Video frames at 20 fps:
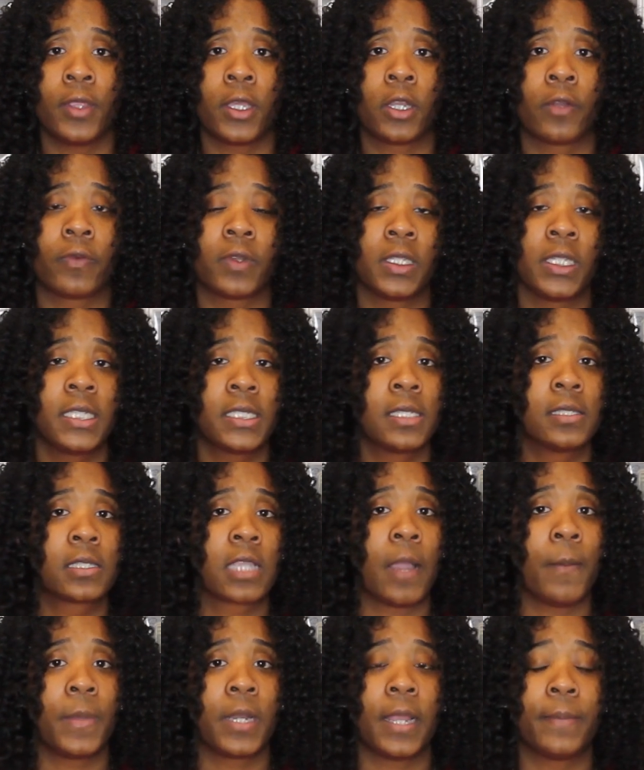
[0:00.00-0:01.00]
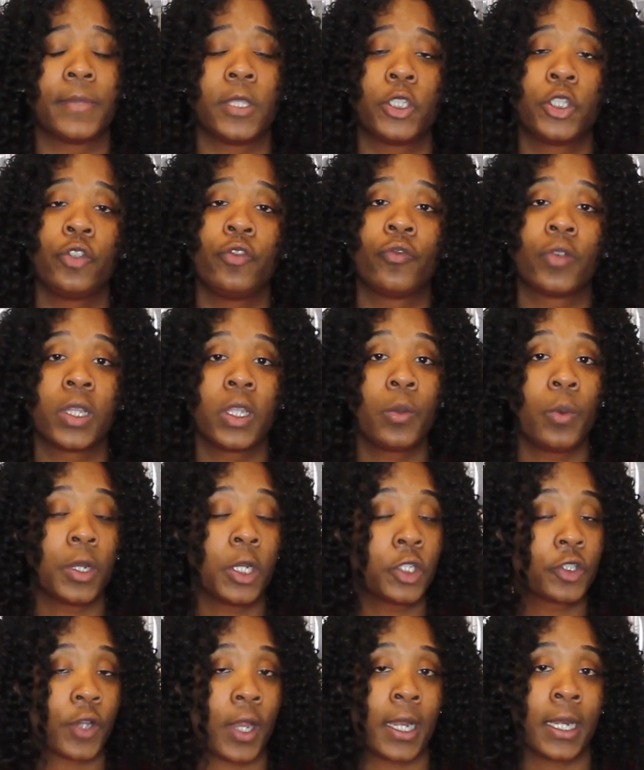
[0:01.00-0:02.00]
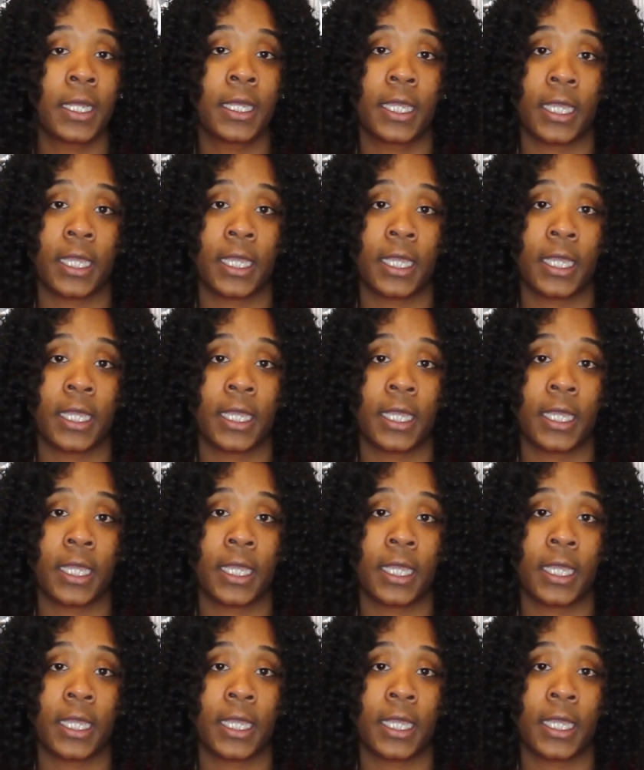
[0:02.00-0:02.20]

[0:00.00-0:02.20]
that a release is coming up that you really want to try to